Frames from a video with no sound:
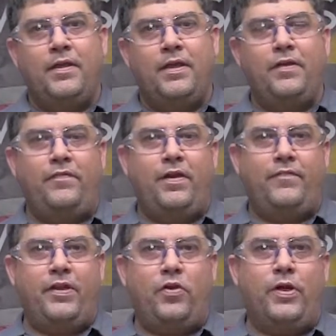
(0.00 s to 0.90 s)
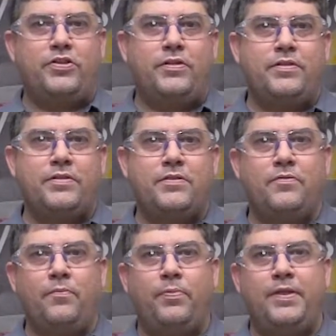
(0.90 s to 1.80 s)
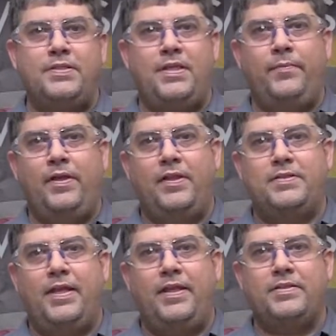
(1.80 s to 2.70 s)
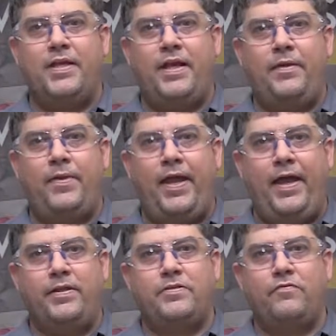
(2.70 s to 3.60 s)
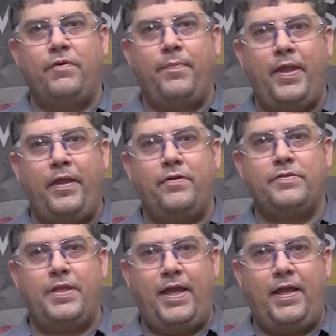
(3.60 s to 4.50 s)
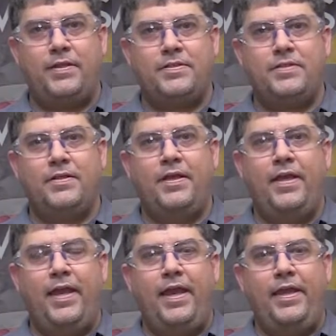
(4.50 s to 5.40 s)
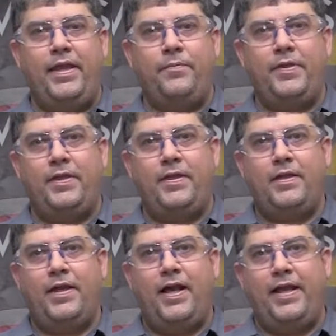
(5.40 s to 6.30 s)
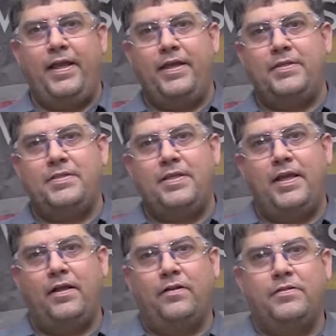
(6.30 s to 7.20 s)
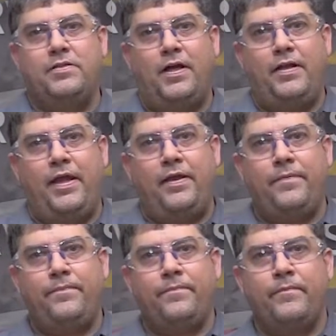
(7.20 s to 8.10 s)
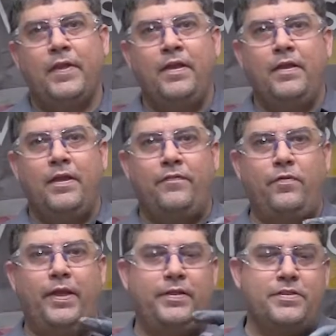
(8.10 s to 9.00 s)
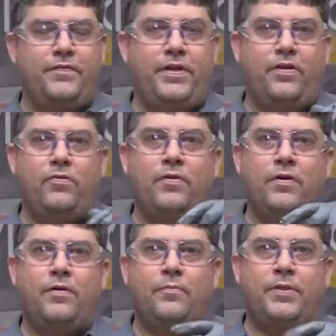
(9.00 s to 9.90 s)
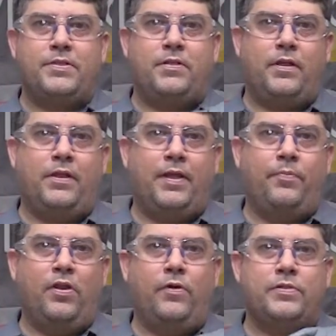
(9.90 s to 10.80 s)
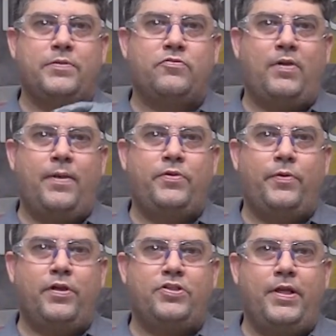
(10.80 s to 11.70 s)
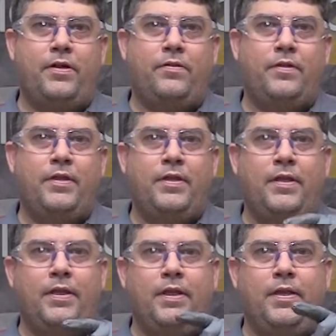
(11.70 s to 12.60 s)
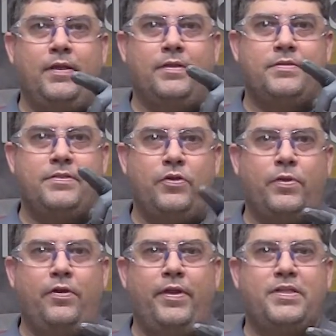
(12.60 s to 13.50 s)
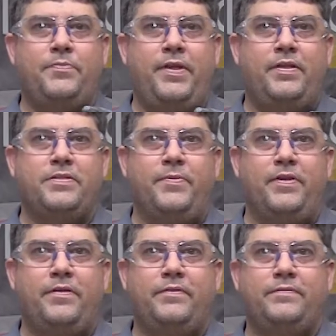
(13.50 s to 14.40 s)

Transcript: If you have any questions, please email us anytime at repairs@ameintl.net. If you like this video, please click like below and subscribe to our channel, and see you with our next Maintenance Minute.